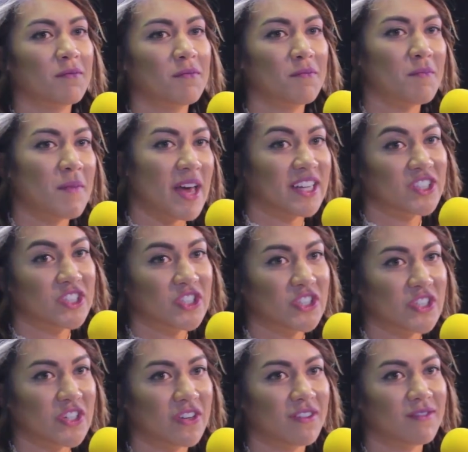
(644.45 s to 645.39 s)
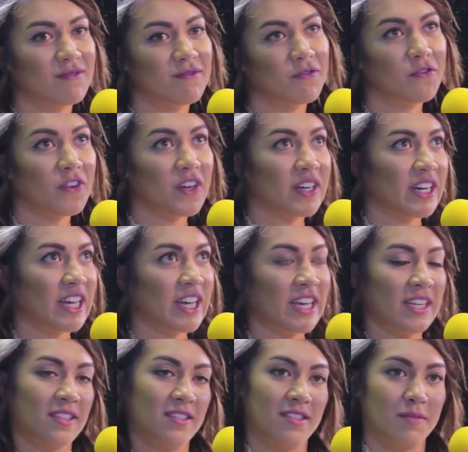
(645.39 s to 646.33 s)
mesh
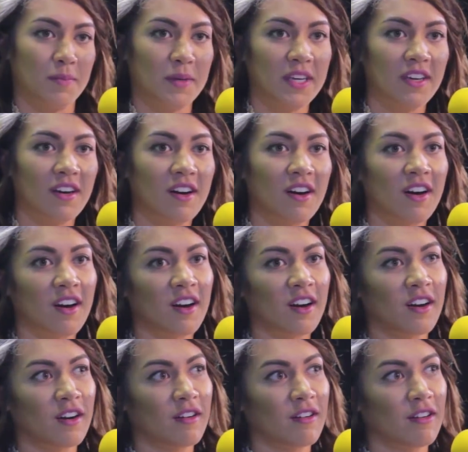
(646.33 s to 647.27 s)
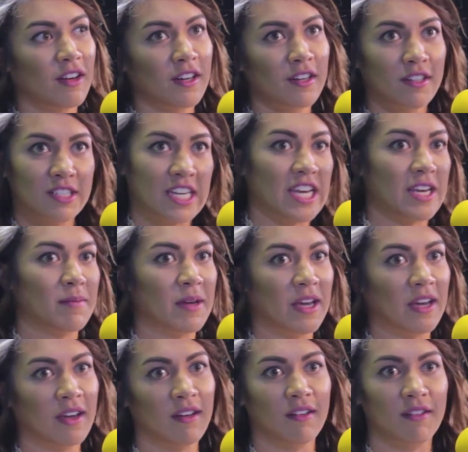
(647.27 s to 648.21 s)
fitness, PR,
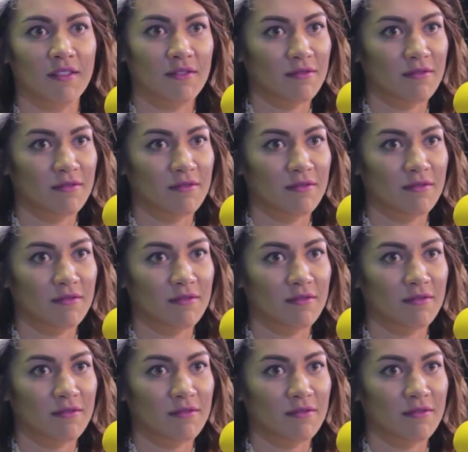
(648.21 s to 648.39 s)
entertainment,